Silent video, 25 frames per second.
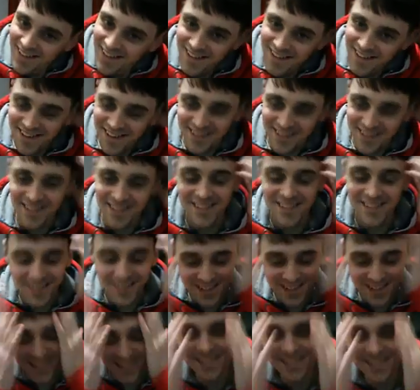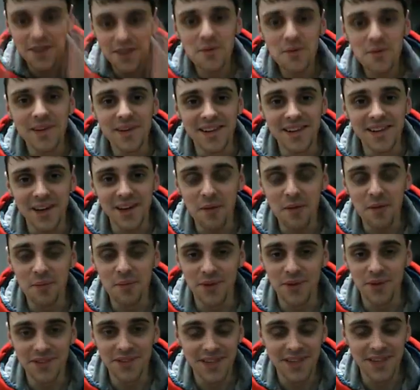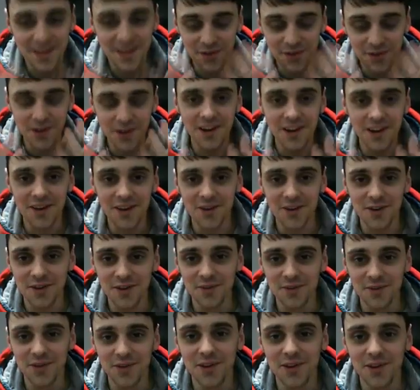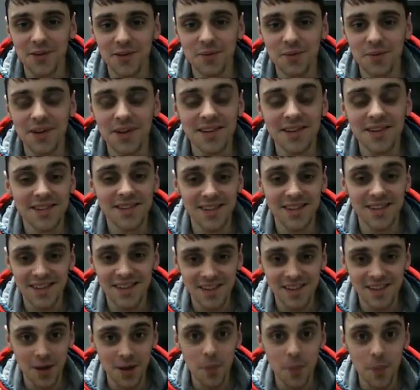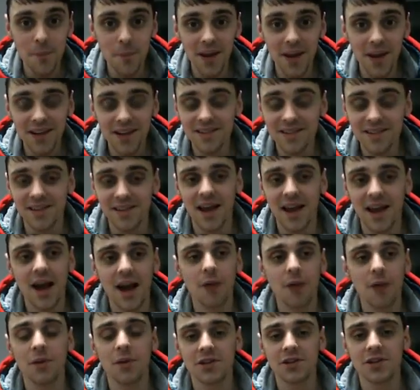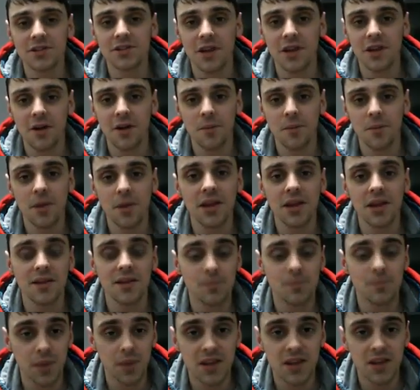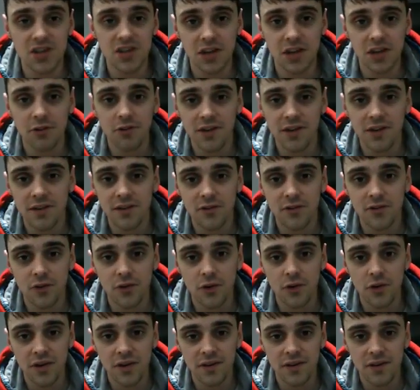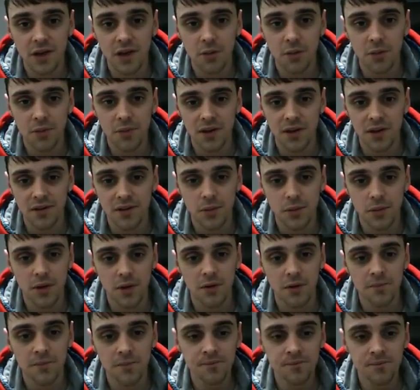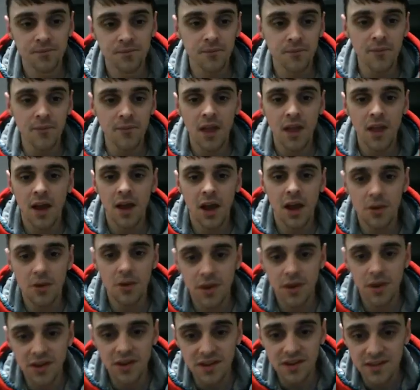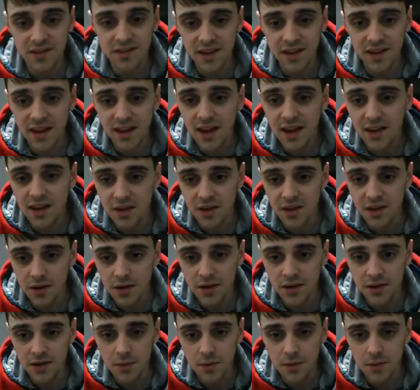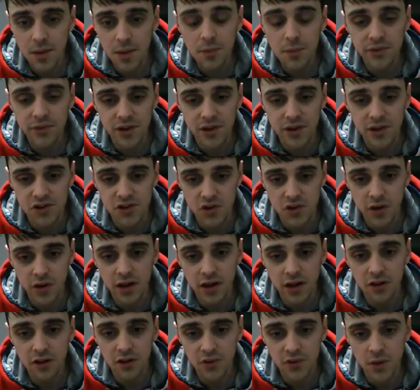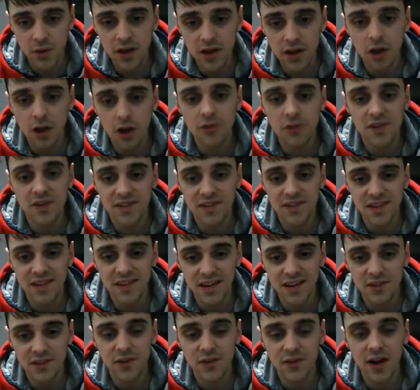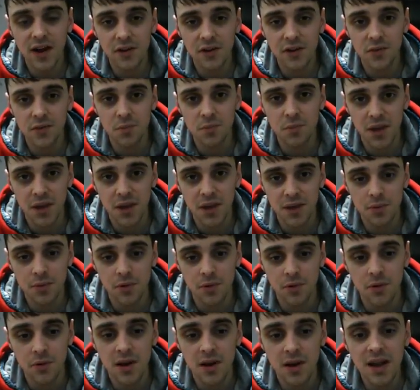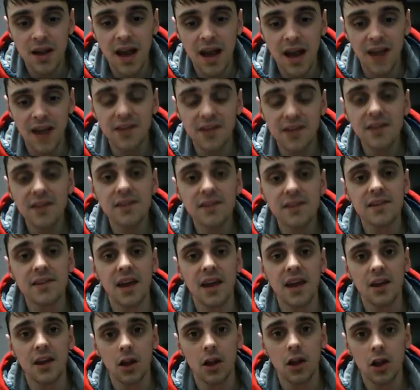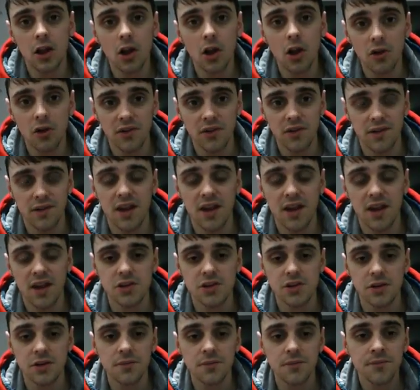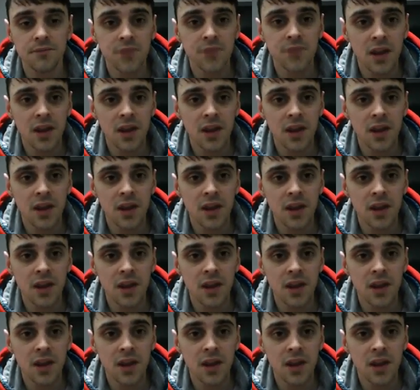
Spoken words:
There's so many numbers, even I got confused, but it's amazing how much money is being generated through in this company as well. And you can see here, the members that joined last week, over 6,000 people. And this is getting a lot of attention.